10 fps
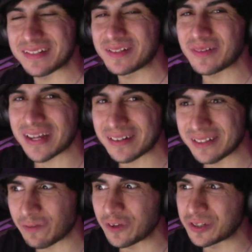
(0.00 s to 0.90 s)
to that on
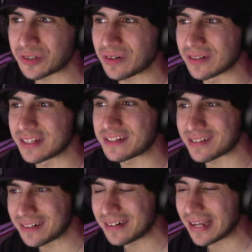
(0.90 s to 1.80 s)
the future on this
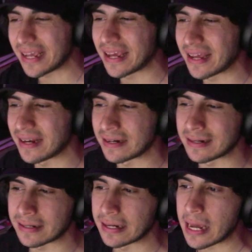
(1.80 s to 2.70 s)
tier
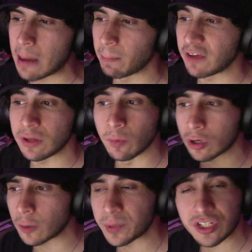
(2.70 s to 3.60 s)
and maybe more
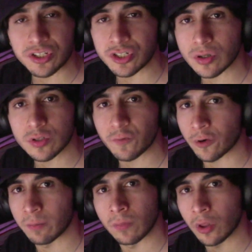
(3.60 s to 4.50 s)
competition shows
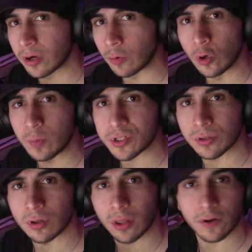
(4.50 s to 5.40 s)
from other groups
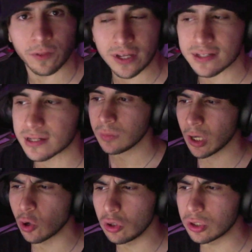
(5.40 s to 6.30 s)
or other things.
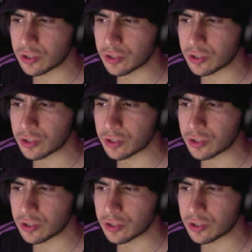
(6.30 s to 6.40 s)
All those